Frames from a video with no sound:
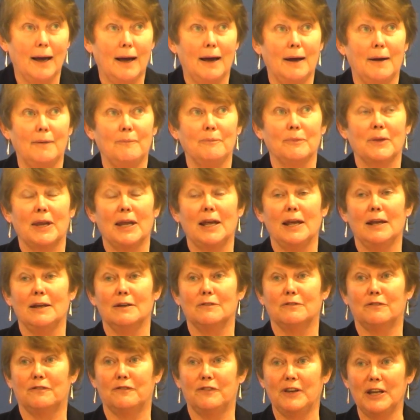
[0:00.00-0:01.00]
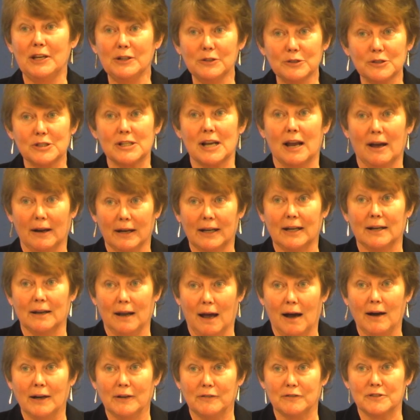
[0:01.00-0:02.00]
um, it feels like a
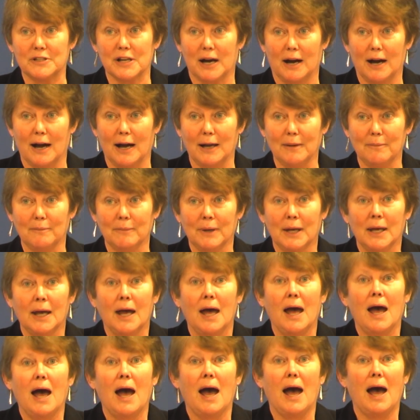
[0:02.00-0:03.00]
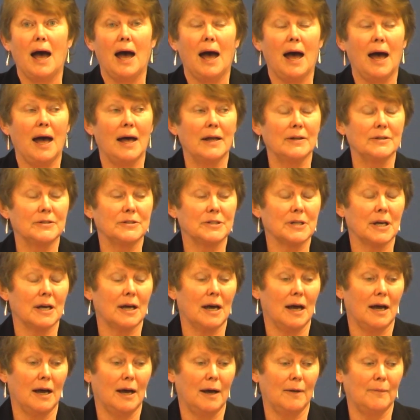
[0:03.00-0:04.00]
lifetime and
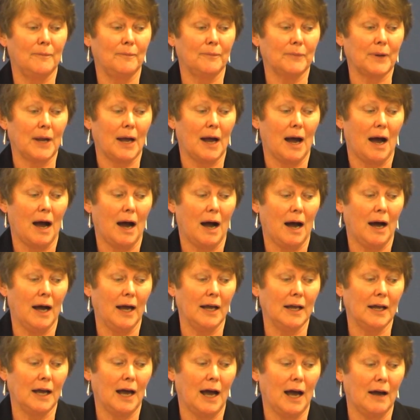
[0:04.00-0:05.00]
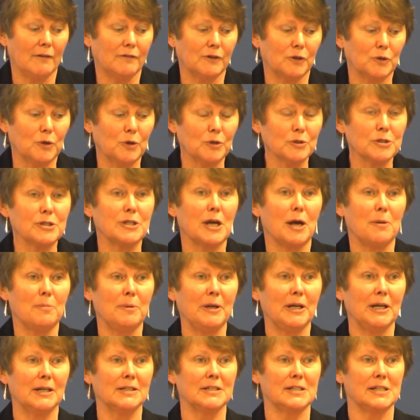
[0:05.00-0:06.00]
um, I have also
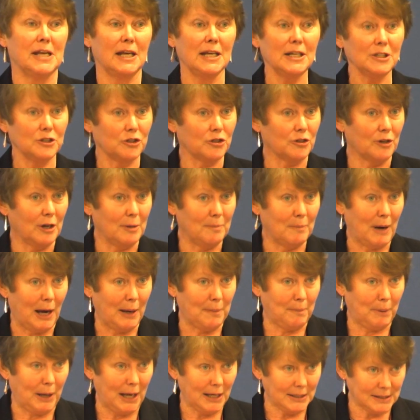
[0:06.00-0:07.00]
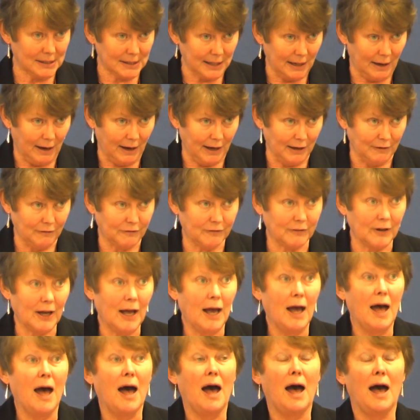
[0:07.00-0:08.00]
been a teacher in my past life,
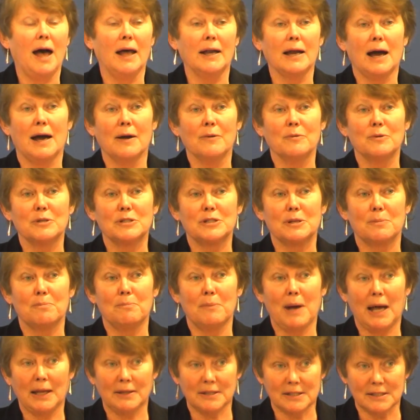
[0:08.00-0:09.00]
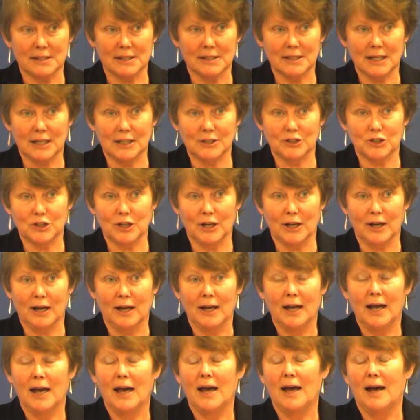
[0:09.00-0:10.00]
and I was a maths teacher
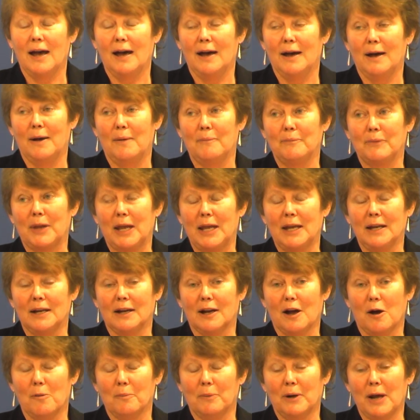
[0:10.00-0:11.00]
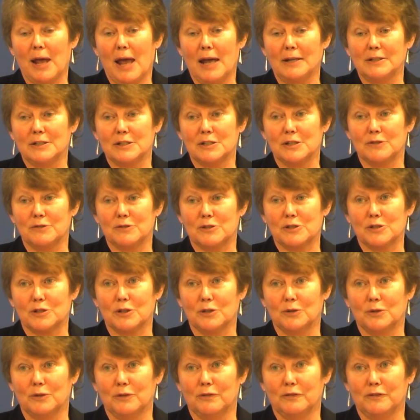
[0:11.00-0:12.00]
um, in a comprehensive
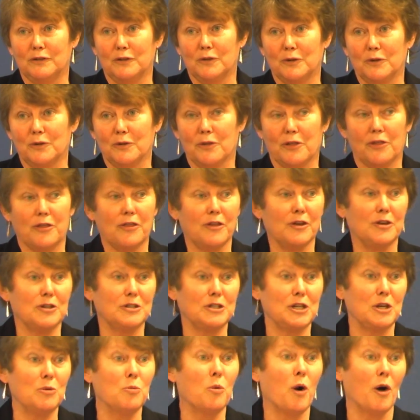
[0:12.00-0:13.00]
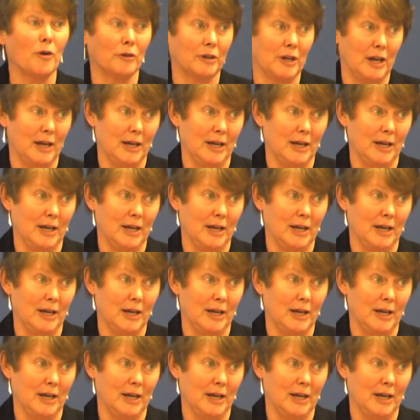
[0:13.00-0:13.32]
school for 31